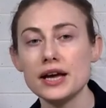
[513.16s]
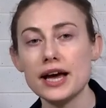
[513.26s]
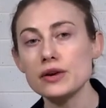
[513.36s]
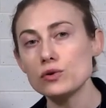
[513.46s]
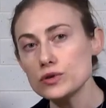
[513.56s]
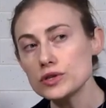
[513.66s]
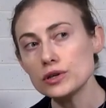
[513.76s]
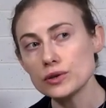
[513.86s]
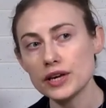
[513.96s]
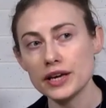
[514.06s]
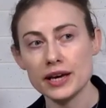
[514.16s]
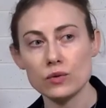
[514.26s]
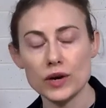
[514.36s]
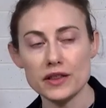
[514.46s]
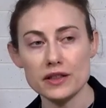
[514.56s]
and also looking at
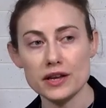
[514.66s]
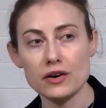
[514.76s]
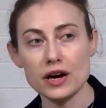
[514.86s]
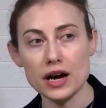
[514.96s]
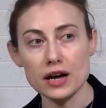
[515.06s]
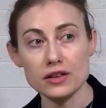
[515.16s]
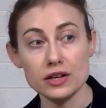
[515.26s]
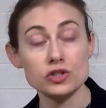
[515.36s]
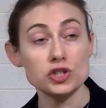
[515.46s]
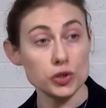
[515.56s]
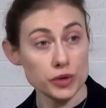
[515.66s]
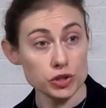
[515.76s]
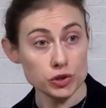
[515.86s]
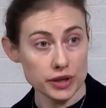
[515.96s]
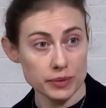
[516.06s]
whether there are other newer
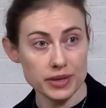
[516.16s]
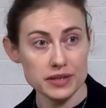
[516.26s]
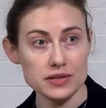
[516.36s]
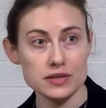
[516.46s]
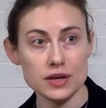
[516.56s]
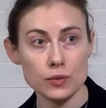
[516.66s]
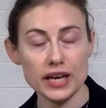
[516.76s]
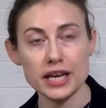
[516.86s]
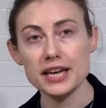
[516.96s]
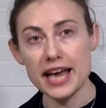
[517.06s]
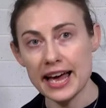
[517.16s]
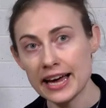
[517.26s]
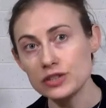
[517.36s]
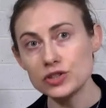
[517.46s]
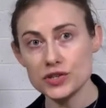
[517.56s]
treatments that we can
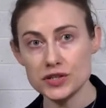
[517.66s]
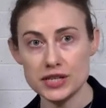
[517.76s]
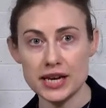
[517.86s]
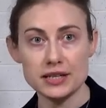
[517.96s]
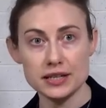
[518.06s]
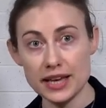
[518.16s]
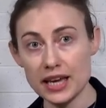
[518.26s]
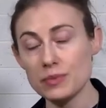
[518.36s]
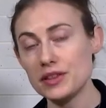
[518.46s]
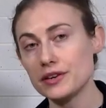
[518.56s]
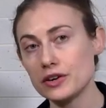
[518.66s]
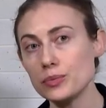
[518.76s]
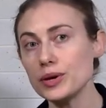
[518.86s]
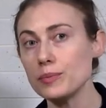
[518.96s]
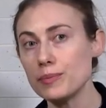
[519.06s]
add to standard
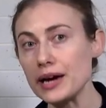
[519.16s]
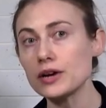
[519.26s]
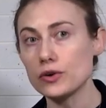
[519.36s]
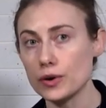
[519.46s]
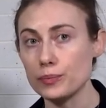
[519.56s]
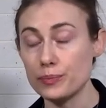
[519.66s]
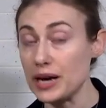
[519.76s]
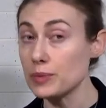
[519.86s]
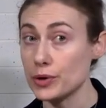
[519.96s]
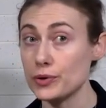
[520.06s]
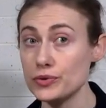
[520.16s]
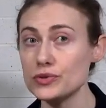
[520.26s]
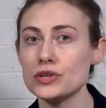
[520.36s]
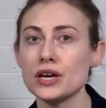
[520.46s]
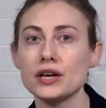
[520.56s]
chemotherapy
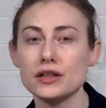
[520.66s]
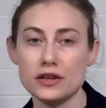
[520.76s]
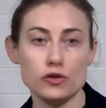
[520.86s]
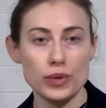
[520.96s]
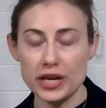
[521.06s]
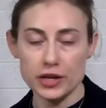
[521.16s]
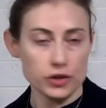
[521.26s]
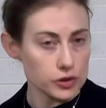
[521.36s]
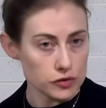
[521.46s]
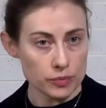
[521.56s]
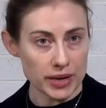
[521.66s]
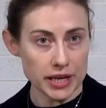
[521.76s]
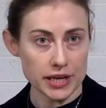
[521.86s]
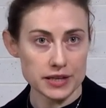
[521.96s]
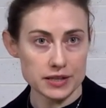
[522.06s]
backbones that have been in use for
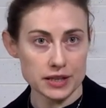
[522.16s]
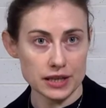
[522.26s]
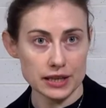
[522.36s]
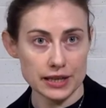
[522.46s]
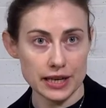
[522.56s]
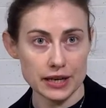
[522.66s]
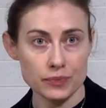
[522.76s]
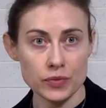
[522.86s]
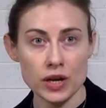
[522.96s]
many years in the clinic.